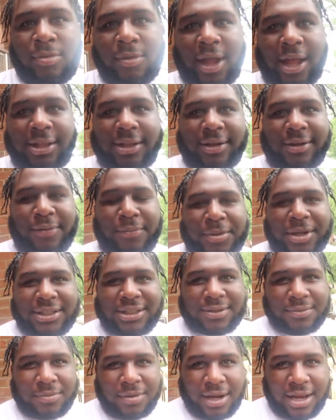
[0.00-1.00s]
Have to come
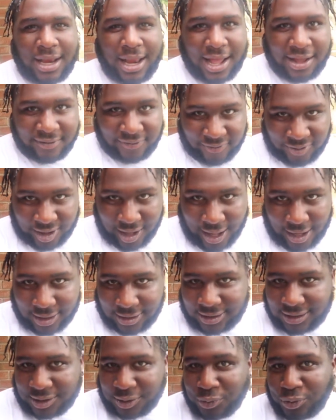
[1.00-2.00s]
get some light for y'all
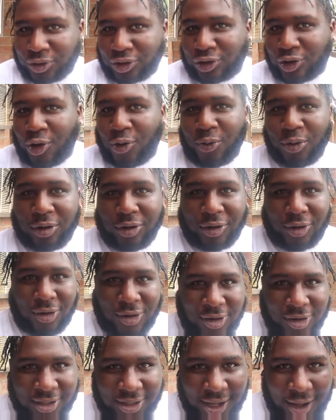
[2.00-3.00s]
to see what's going
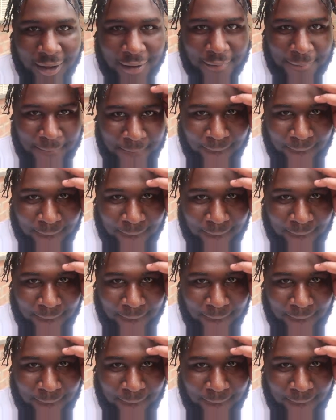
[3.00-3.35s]
on, y'all.